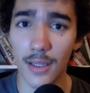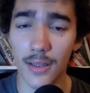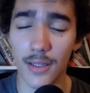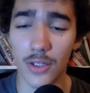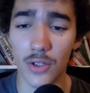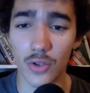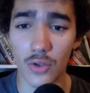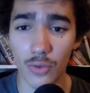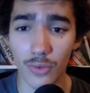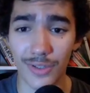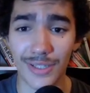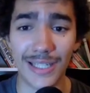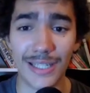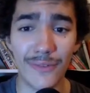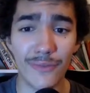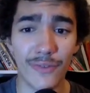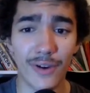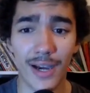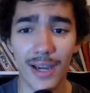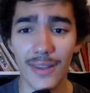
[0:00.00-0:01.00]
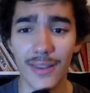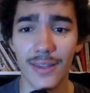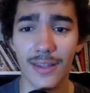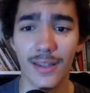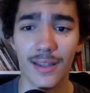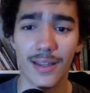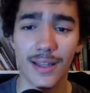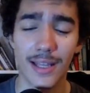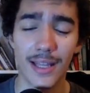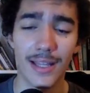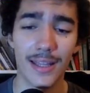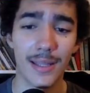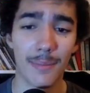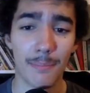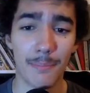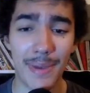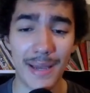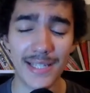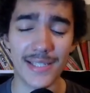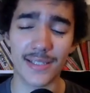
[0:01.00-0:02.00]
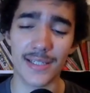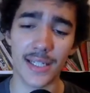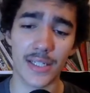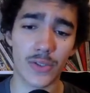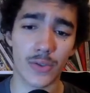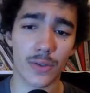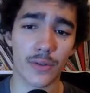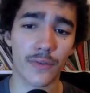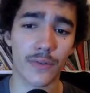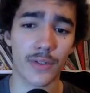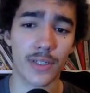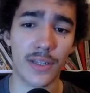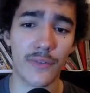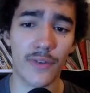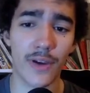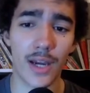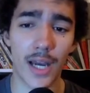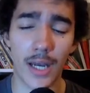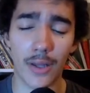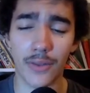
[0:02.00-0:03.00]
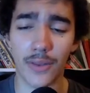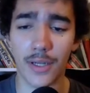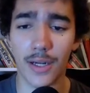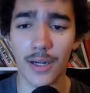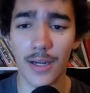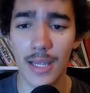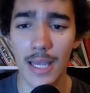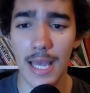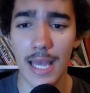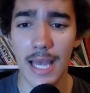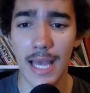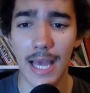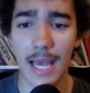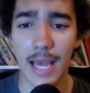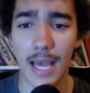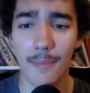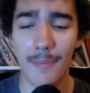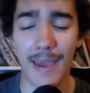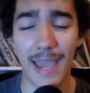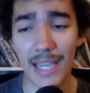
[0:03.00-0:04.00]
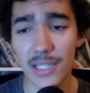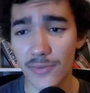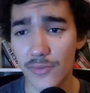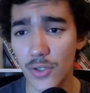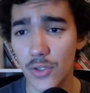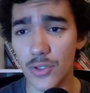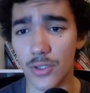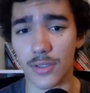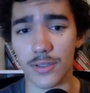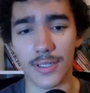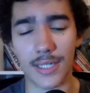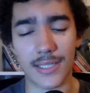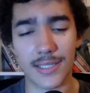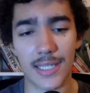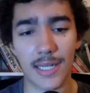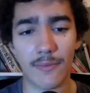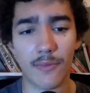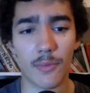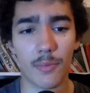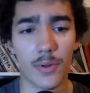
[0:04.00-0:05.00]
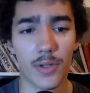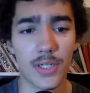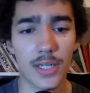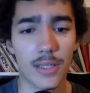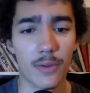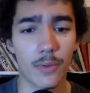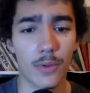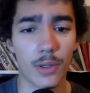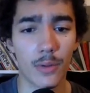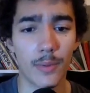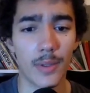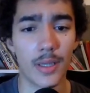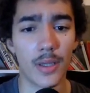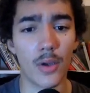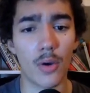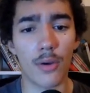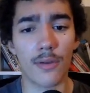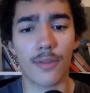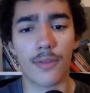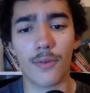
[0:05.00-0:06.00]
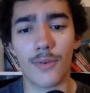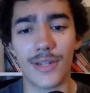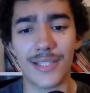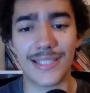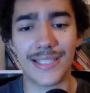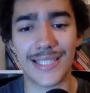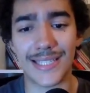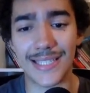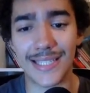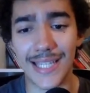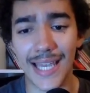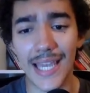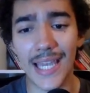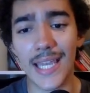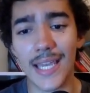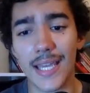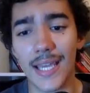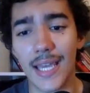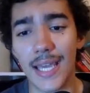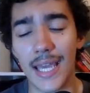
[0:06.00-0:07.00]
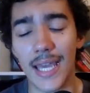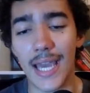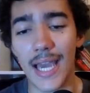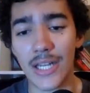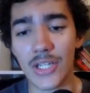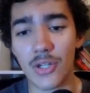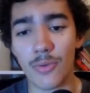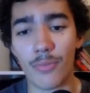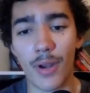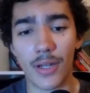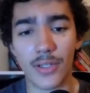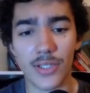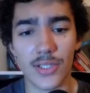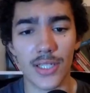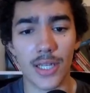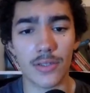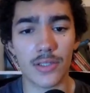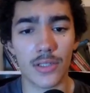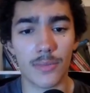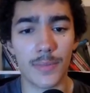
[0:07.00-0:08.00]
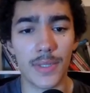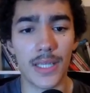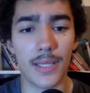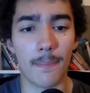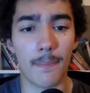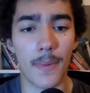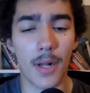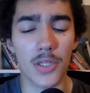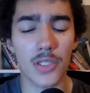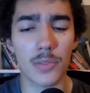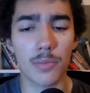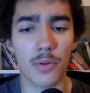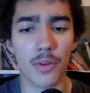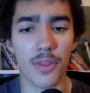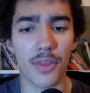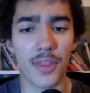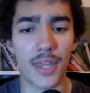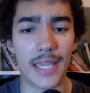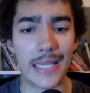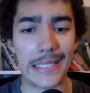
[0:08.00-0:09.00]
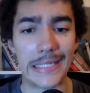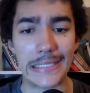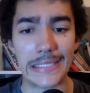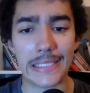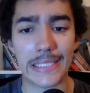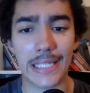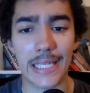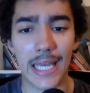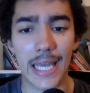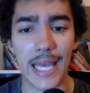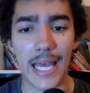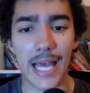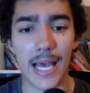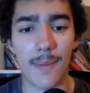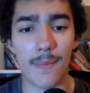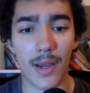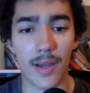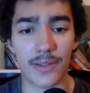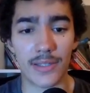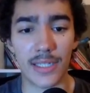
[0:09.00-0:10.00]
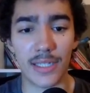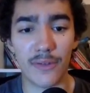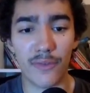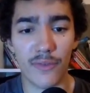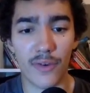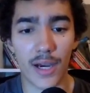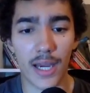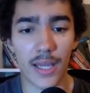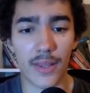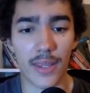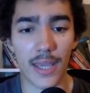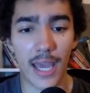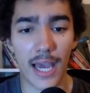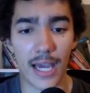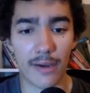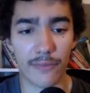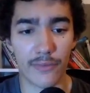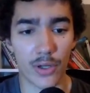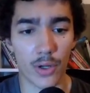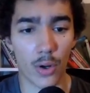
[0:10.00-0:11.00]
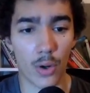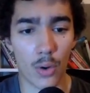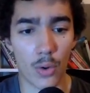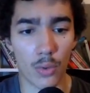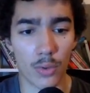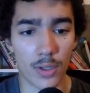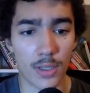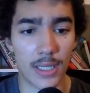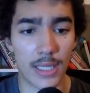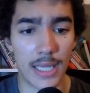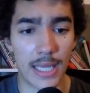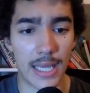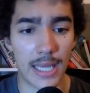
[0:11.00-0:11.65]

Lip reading: The true DeFi, the best network for DeFi out there. XFusion, that's the name of the project, and we're going to be going through it today. It actually branches out to be multiple things about DeFi. They have their own